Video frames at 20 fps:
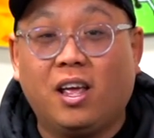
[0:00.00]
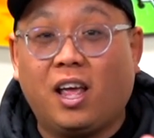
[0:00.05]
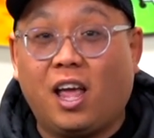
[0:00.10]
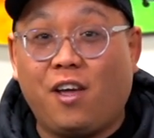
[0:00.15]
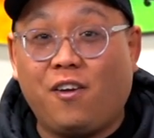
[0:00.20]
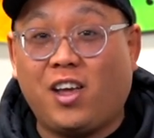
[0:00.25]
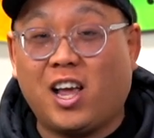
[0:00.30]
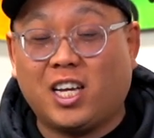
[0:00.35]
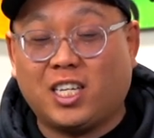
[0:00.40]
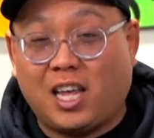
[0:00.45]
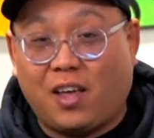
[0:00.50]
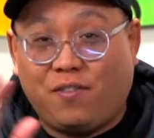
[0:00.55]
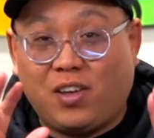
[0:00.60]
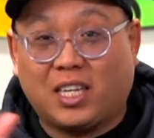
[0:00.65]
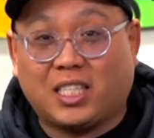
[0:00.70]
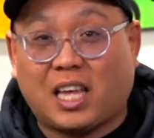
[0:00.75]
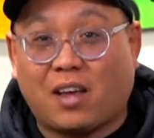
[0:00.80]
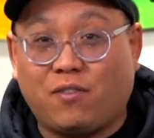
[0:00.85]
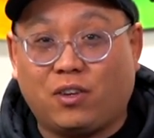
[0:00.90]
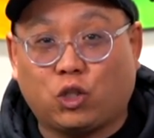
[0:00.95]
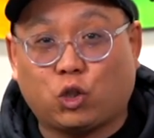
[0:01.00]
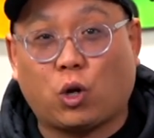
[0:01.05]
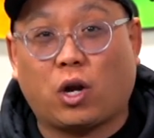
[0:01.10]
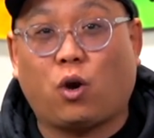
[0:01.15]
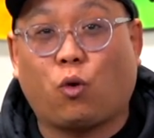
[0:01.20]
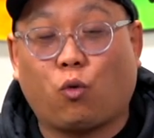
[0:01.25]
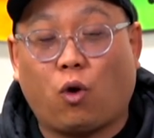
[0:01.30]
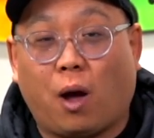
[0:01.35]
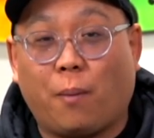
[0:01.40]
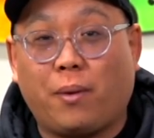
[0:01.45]
If you guys haven't tried
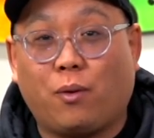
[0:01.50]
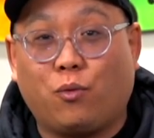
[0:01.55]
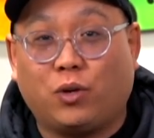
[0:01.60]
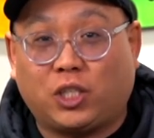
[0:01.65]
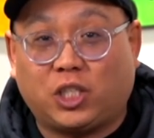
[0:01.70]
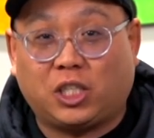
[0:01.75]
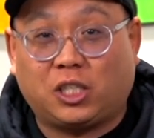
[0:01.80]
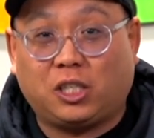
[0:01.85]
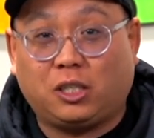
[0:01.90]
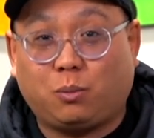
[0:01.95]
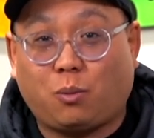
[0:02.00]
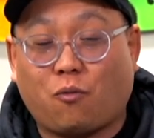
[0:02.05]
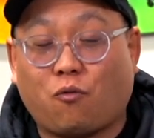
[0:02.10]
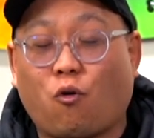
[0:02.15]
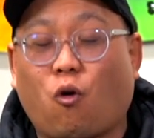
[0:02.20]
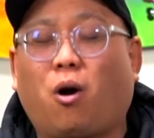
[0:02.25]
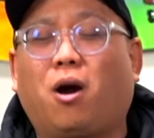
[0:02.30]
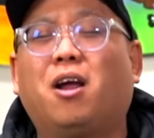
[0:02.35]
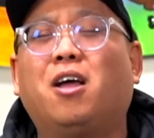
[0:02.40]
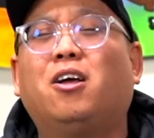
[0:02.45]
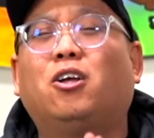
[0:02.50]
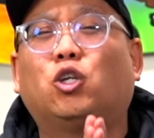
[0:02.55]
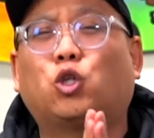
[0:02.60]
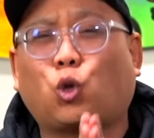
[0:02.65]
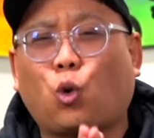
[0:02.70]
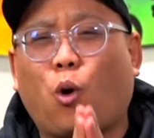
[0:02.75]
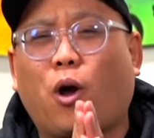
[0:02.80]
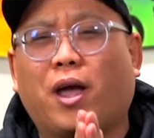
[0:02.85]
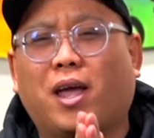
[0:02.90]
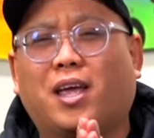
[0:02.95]
ramen with cheese before,
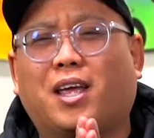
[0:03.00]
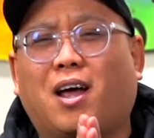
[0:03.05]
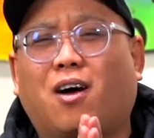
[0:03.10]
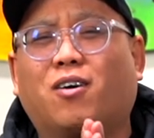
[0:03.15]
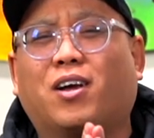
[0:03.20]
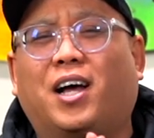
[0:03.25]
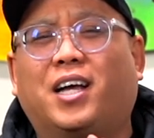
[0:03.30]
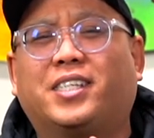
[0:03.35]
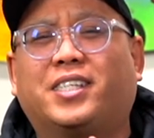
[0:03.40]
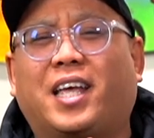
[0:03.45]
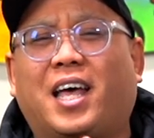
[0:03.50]
try it out, guys.